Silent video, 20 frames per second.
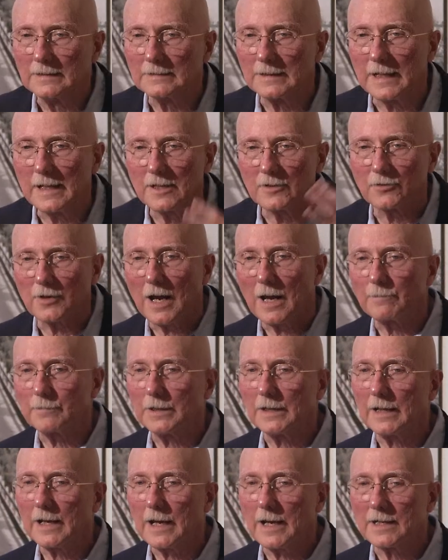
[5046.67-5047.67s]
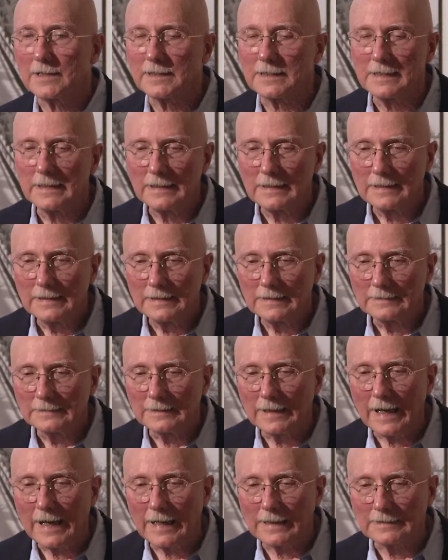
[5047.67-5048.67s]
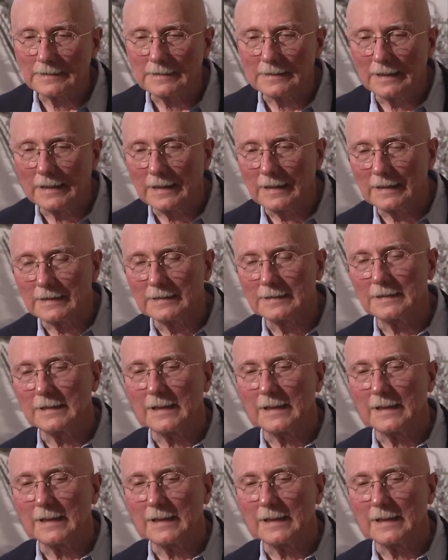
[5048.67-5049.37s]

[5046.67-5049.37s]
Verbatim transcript: the heat trapping gas, that uh,